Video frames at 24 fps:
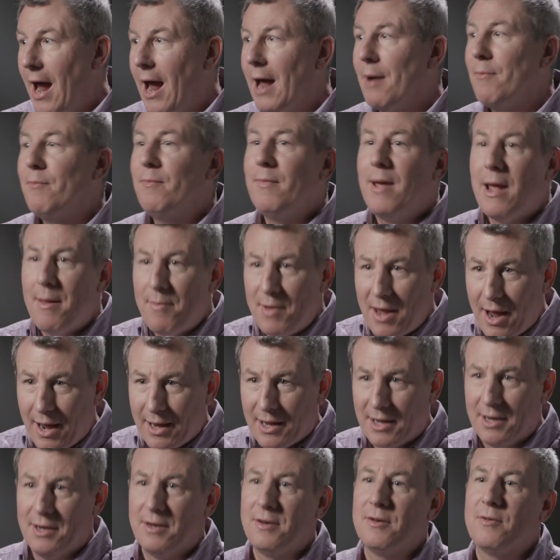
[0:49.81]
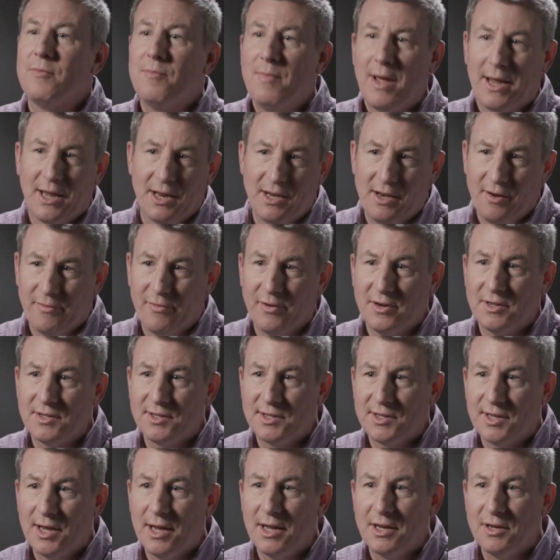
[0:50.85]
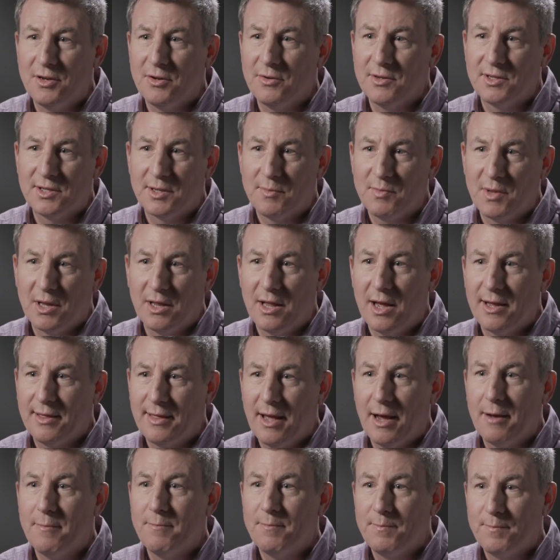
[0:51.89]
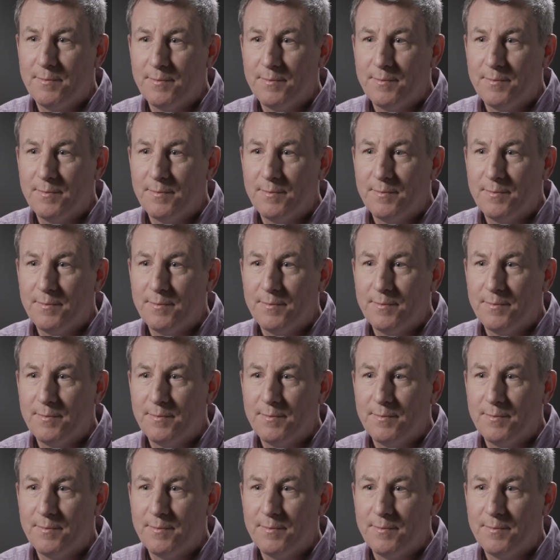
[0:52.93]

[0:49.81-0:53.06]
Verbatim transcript: and maybe I can make a difference in doing something like that.